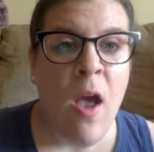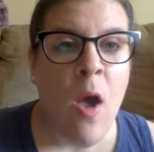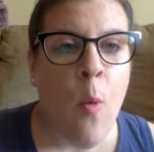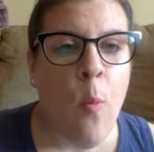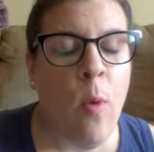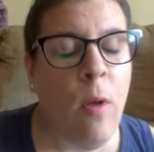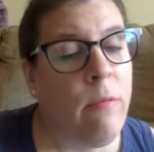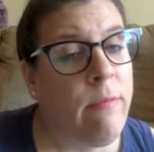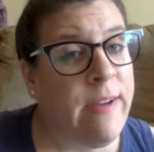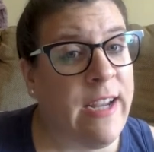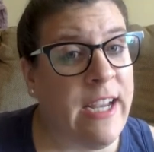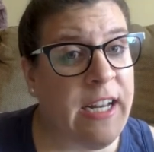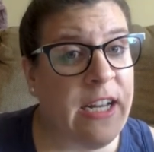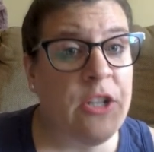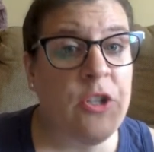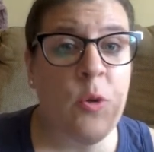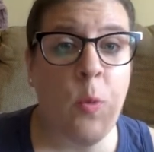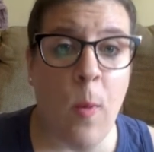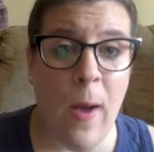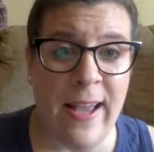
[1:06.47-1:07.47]
We'll read it
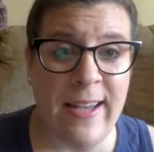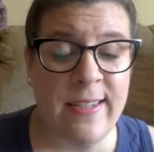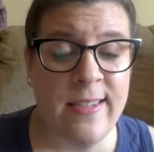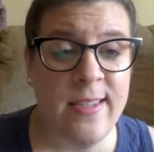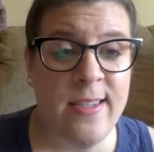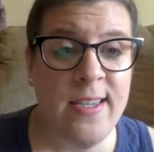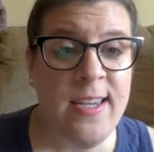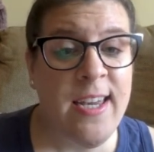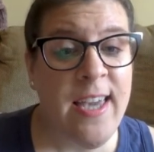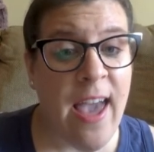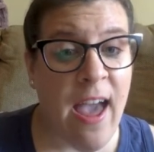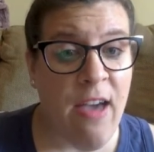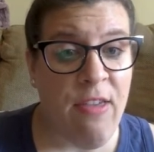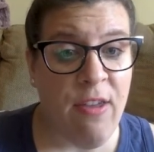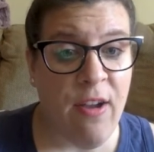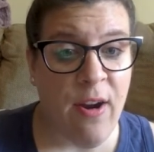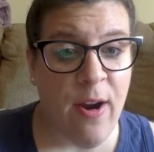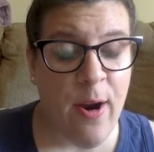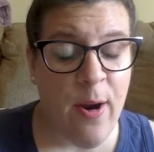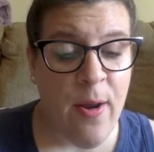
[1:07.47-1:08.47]
twice
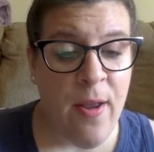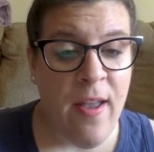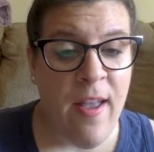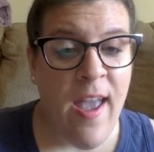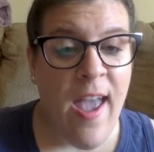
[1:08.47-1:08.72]
together,